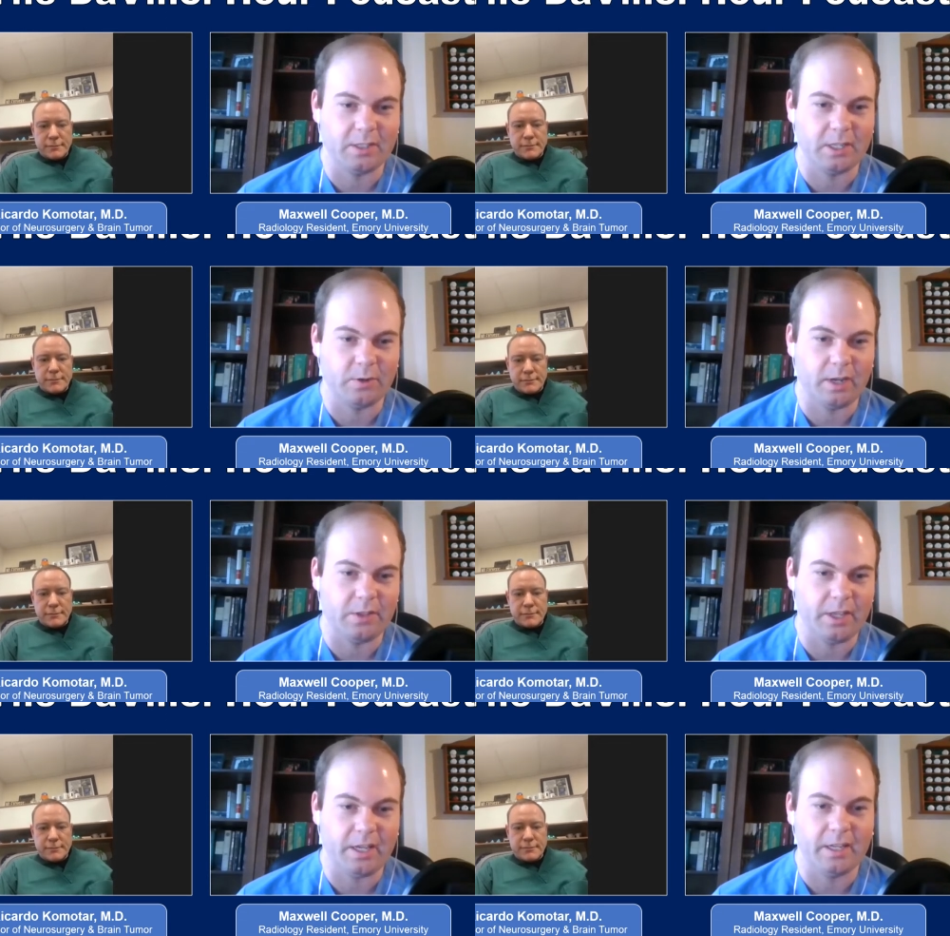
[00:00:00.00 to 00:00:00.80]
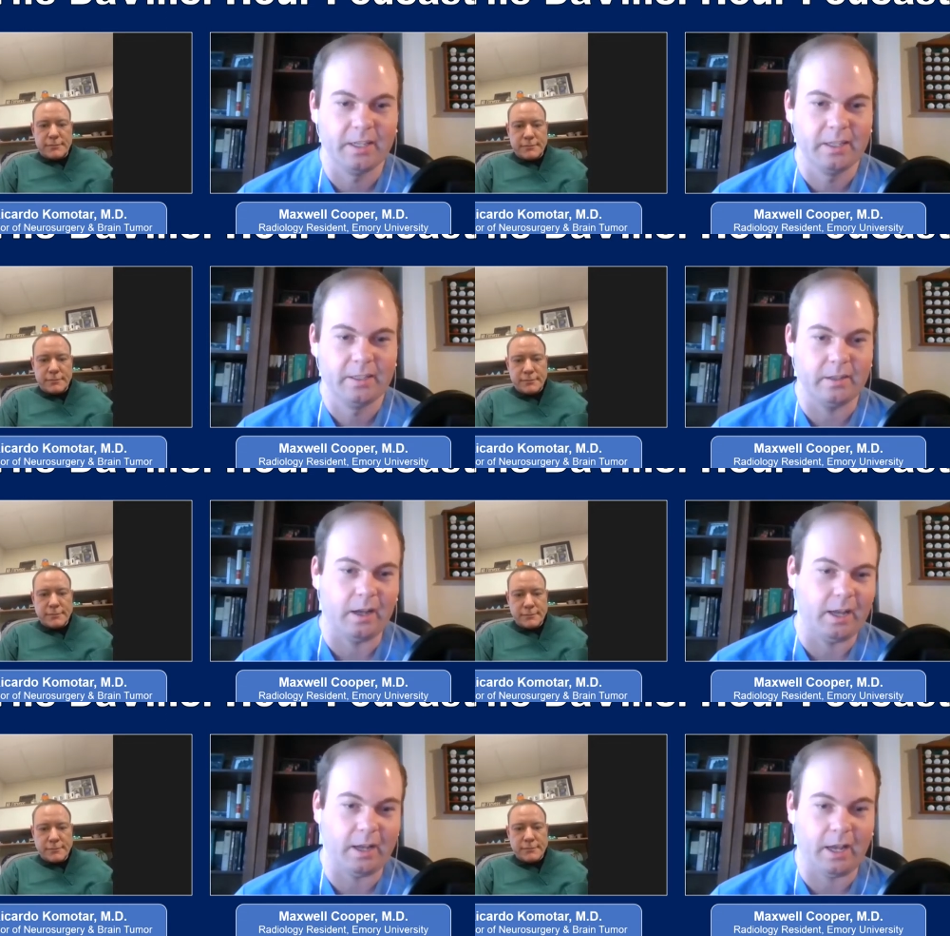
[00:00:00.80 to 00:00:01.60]
Speaker 1: schedule, how they
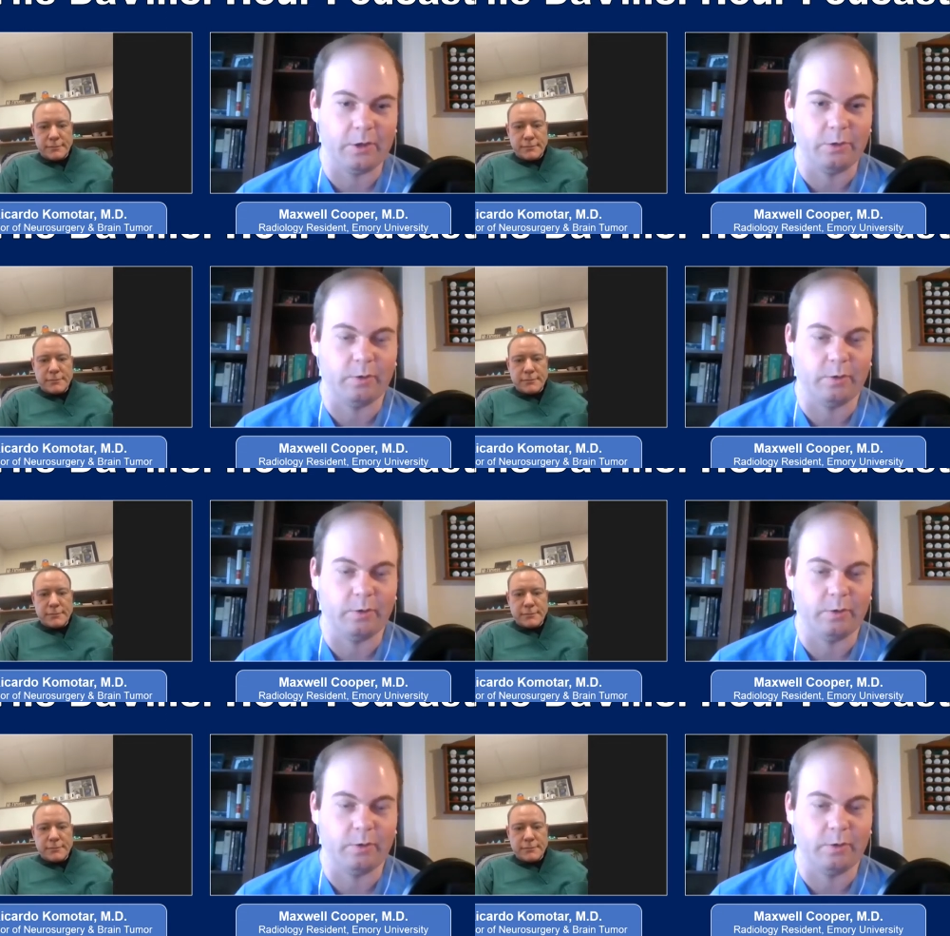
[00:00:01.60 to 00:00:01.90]
Uh, how you